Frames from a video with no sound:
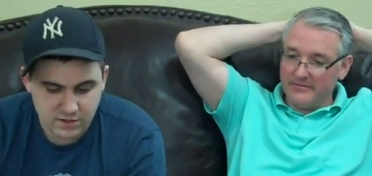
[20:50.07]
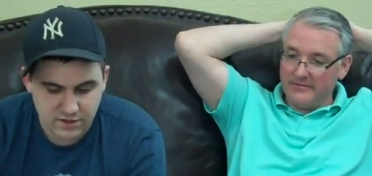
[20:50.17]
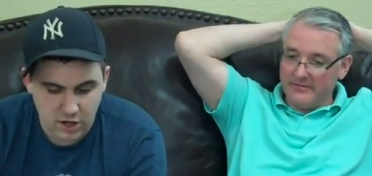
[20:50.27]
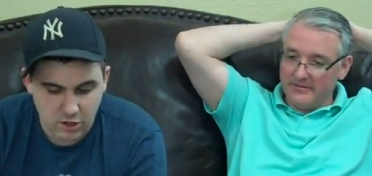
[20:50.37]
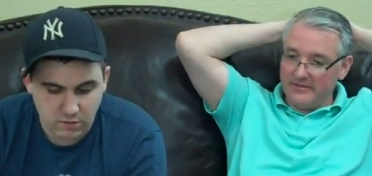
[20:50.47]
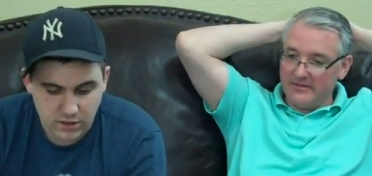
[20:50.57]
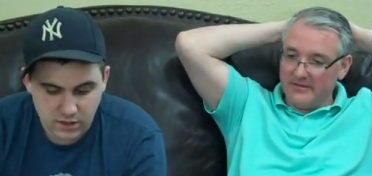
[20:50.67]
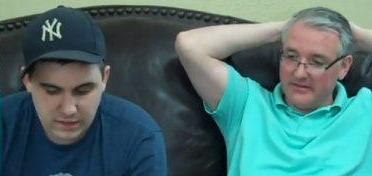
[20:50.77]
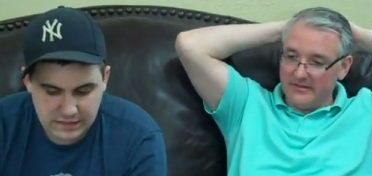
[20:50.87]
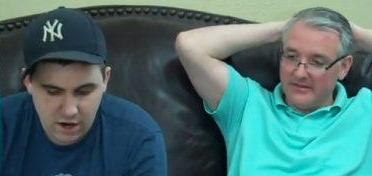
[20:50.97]
Speaker 1: So
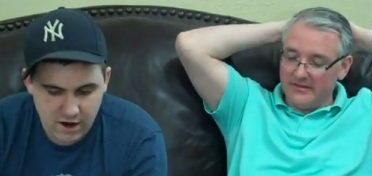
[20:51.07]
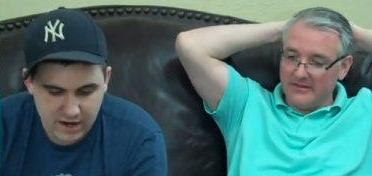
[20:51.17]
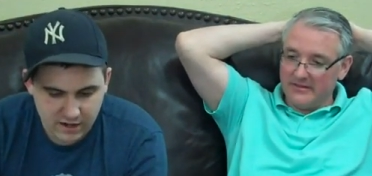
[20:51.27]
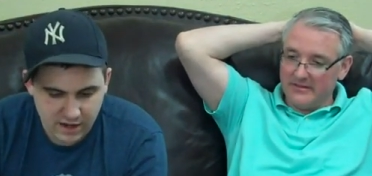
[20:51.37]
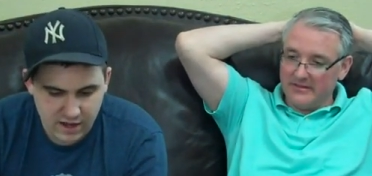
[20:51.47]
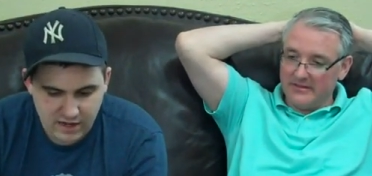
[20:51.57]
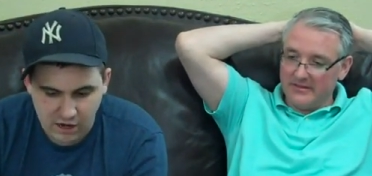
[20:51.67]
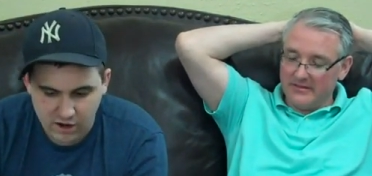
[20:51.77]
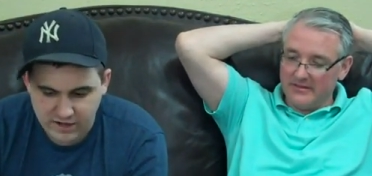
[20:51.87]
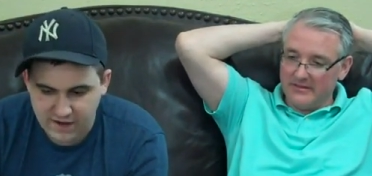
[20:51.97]
Yarrick, uh,
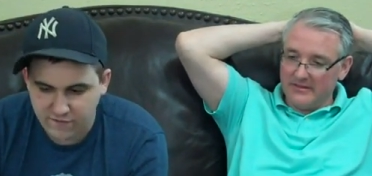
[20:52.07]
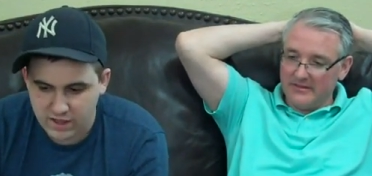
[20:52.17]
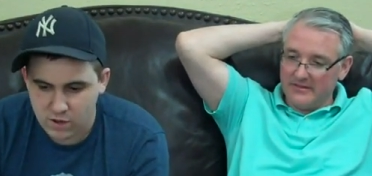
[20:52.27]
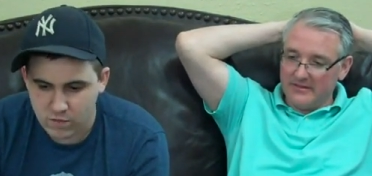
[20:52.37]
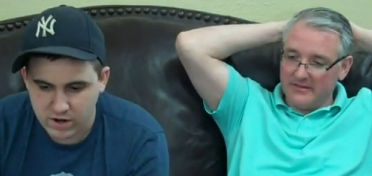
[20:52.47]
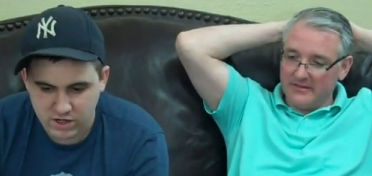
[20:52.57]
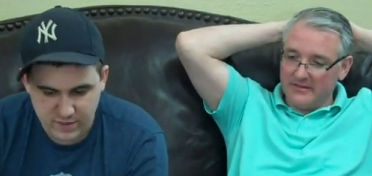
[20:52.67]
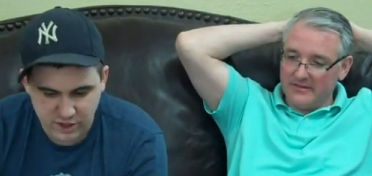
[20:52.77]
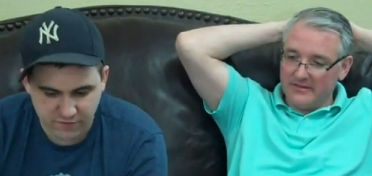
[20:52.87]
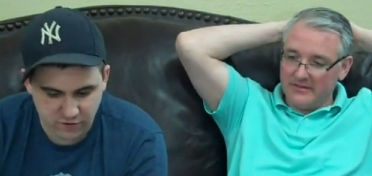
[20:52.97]
Yarrick definitely a winner,
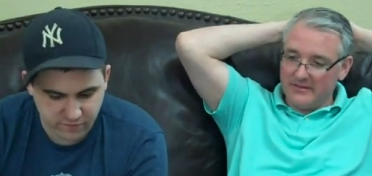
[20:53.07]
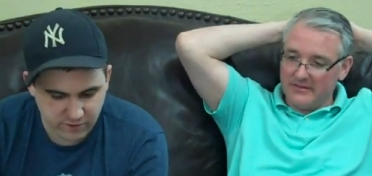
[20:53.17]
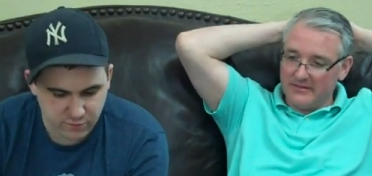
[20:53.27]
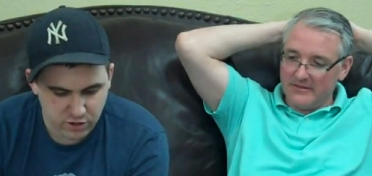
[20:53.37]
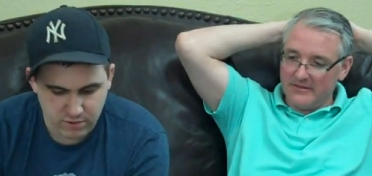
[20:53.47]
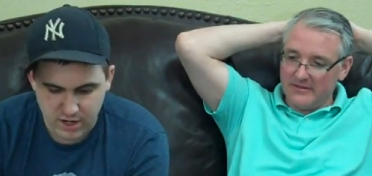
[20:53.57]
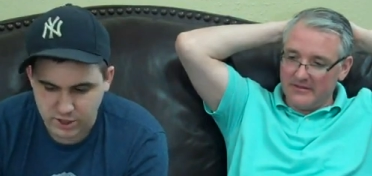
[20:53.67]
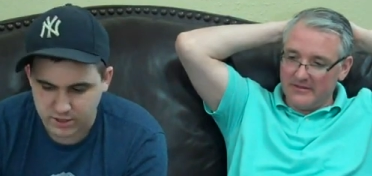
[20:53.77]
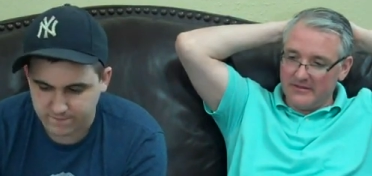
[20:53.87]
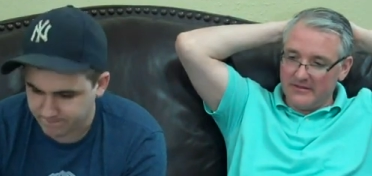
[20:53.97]
especially for a 40-point
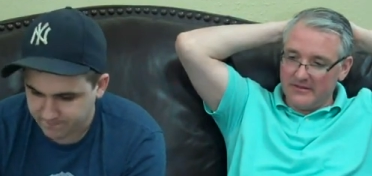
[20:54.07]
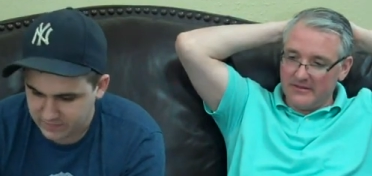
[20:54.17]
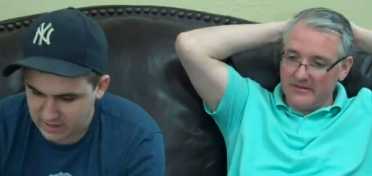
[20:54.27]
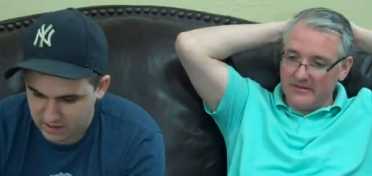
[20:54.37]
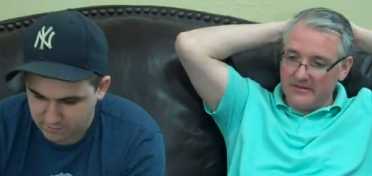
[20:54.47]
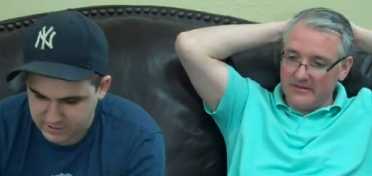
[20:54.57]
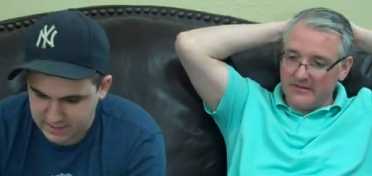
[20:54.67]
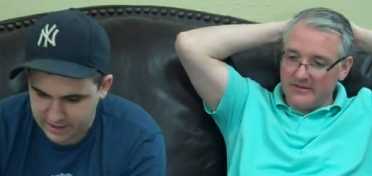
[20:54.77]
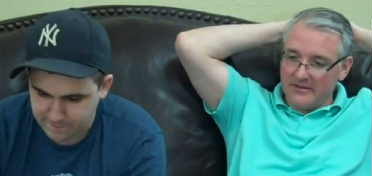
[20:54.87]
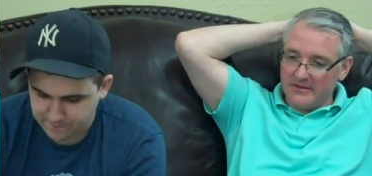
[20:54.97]
reduction, I
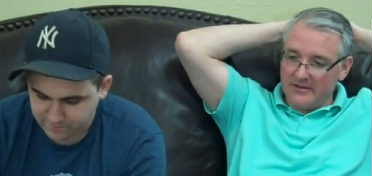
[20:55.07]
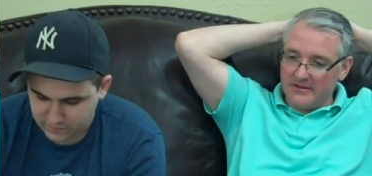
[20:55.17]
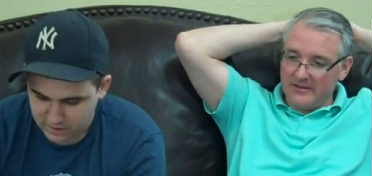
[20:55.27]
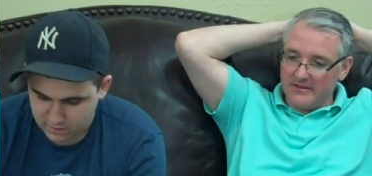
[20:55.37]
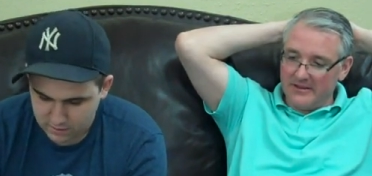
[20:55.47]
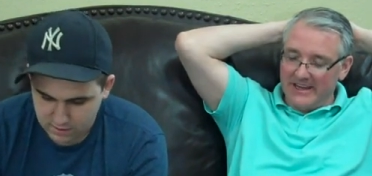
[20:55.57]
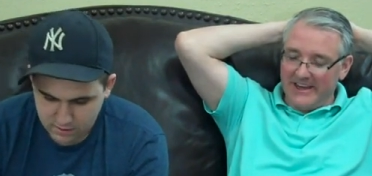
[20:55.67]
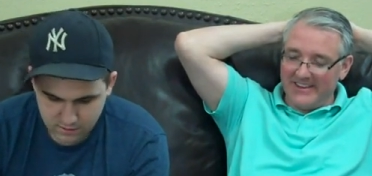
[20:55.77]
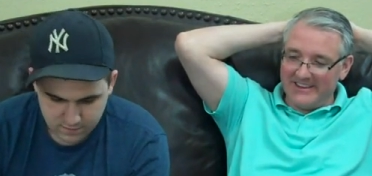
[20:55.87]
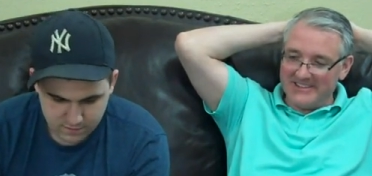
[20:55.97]
would say.
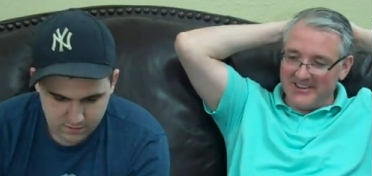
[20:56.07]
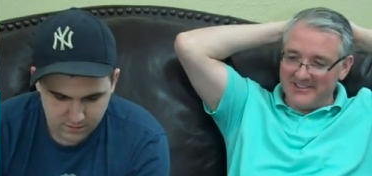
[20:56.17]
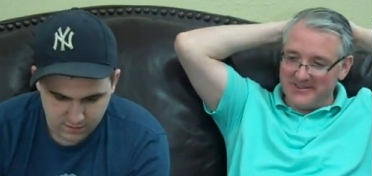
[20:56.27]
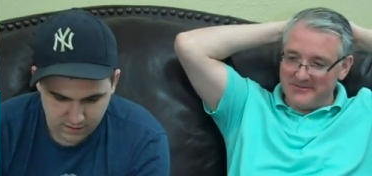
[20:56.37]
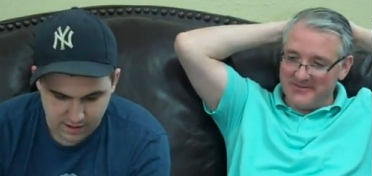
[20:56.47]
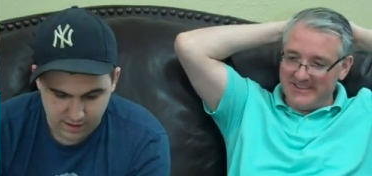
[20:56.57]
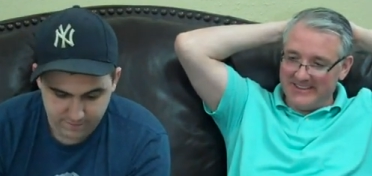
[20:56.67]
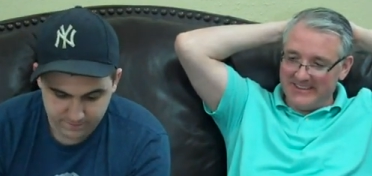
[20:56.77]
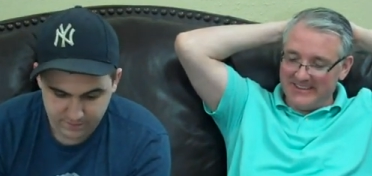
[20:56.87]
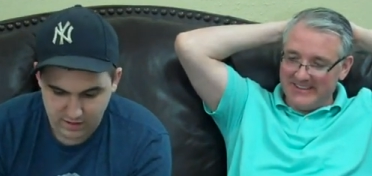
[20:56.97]
Speaker 2: Yeah, that's awesome. Yeah.
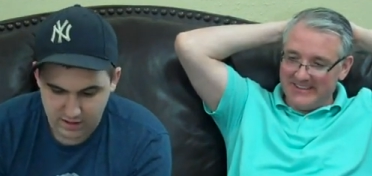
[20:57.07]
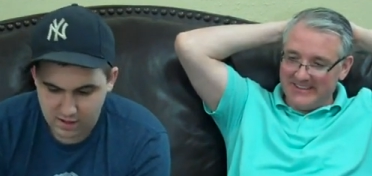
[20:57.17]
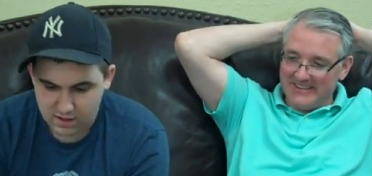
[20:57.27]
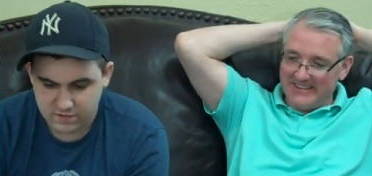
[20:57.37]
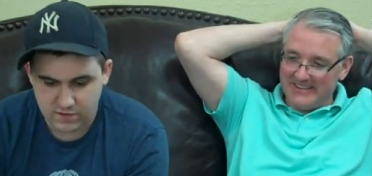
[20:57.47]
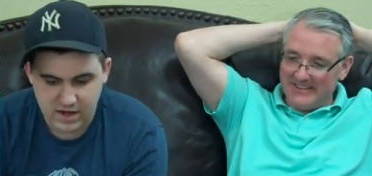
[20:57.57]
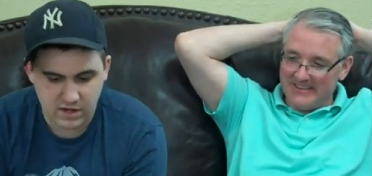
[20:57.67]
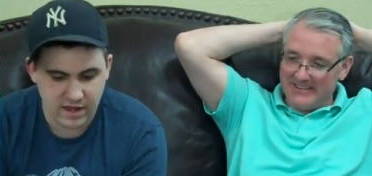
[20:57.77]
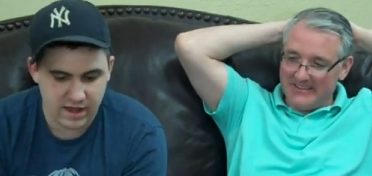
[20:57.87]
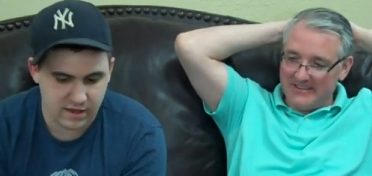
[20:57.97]
Speaker 1: So
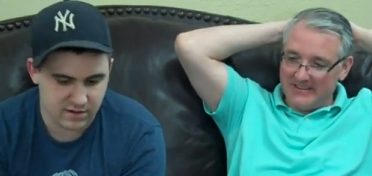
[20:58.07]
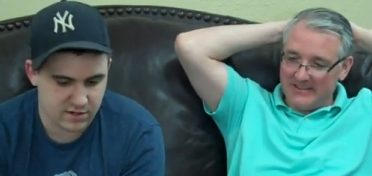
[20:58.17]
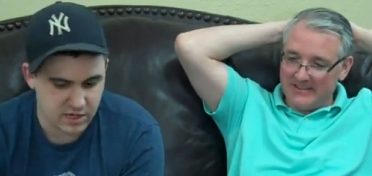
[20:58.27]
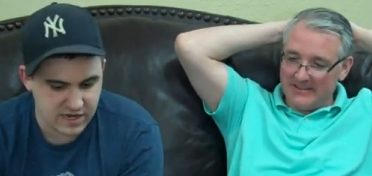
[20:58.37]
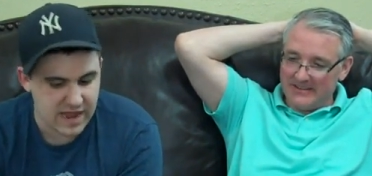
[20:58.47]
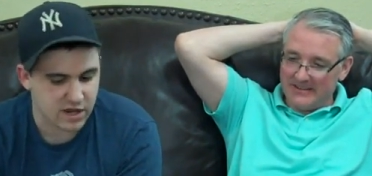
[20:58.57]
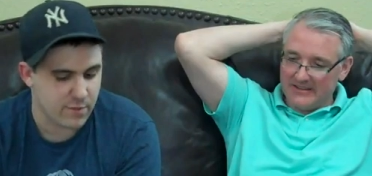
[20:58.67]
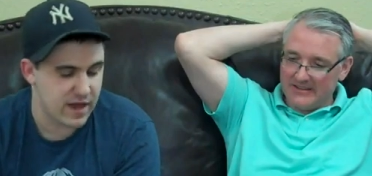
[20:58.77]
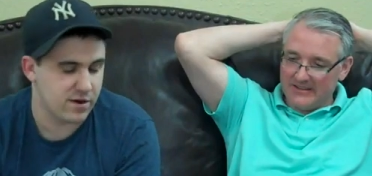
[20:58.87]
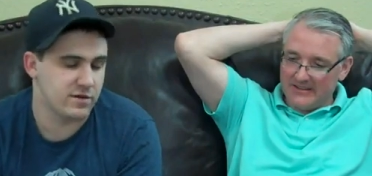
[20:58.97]
then you get to
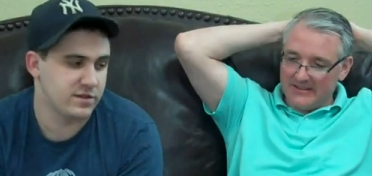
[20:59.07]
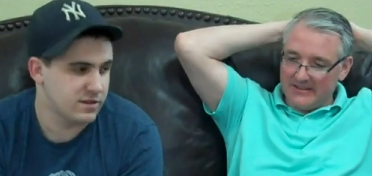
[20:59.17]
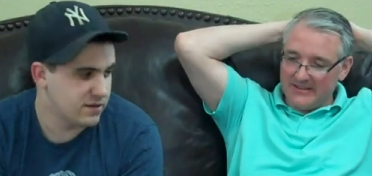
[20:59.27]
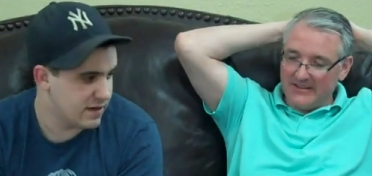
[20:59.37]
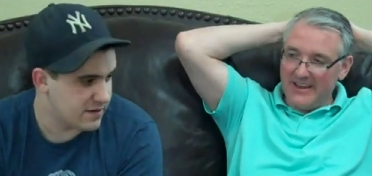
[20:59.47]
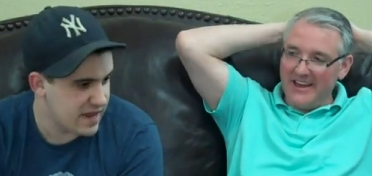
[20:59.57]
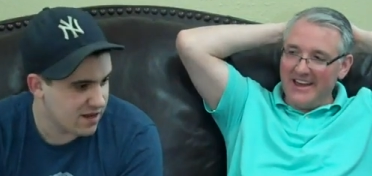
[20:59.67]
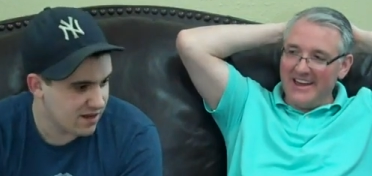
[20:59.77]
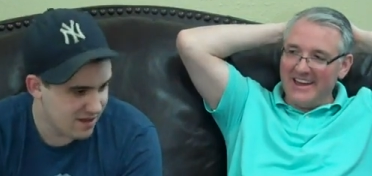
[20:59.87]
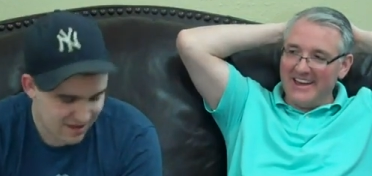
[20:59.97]
tank commanders. tank,
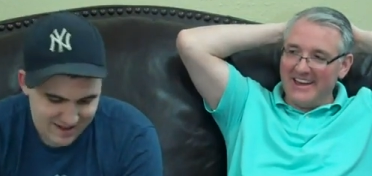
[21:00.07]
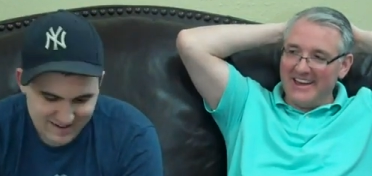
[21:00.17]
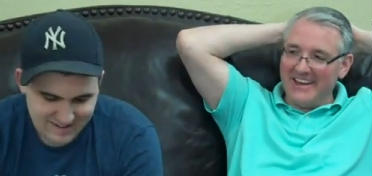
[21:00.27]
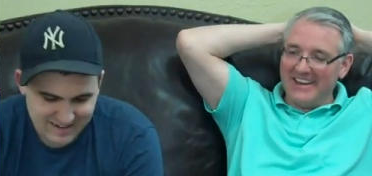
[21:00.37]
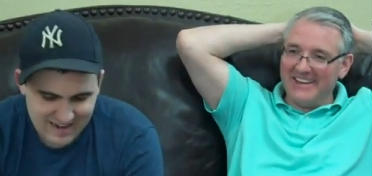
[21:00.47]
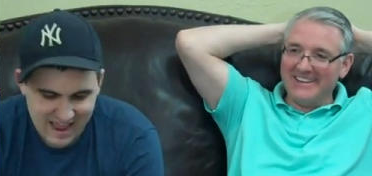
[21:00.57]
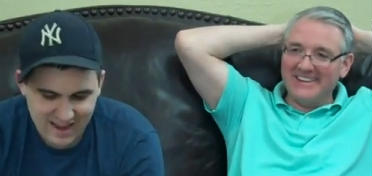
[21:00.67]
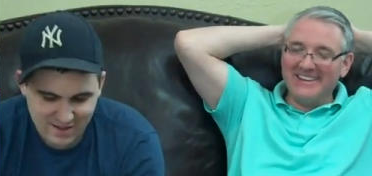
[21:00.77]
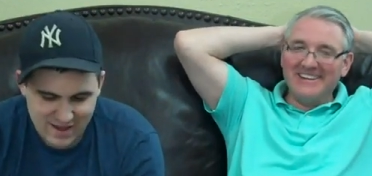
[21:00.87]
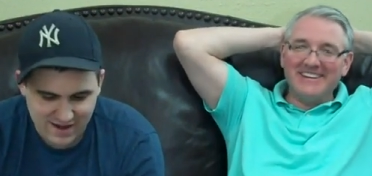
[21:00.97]
uh,
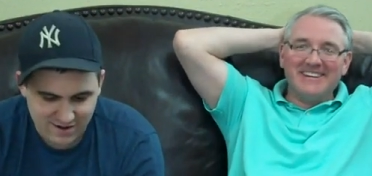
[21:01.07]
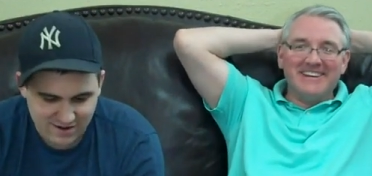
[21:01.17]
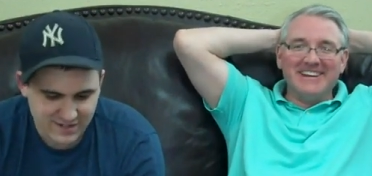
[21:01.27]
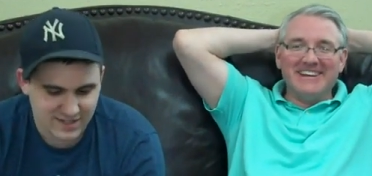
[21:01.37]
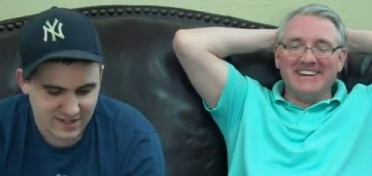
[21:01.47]
tank commanders.